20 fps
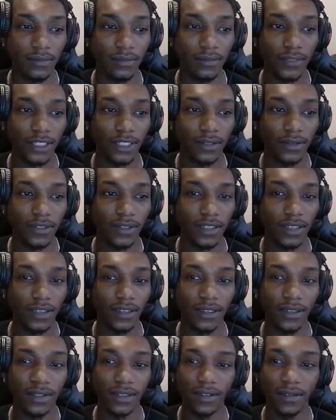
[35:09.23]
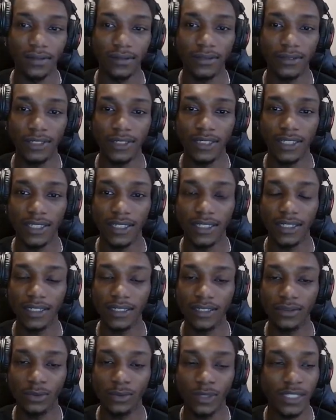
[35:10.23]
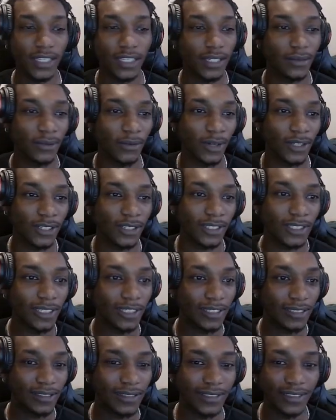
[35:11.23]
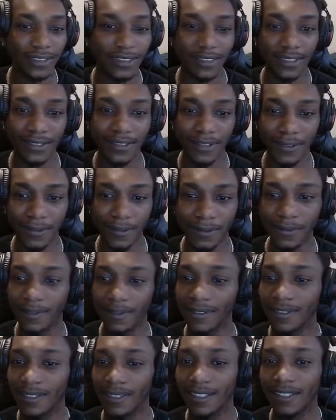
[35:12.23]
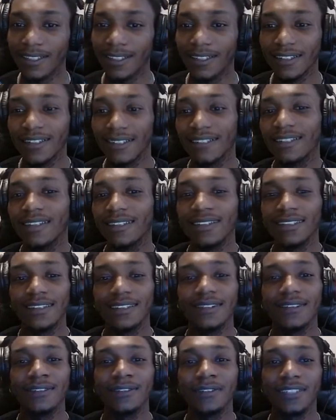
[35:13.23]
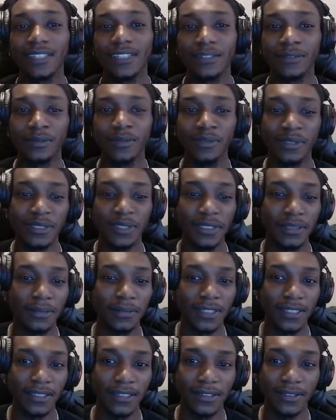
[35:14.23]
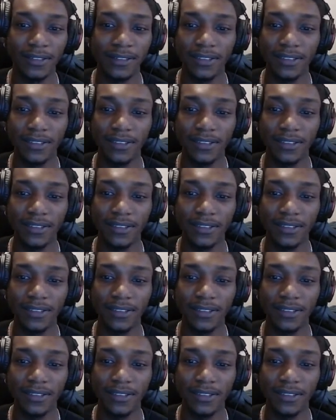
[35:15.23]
Oh yeah, one hand wonder. Let's go. What was I even worried about?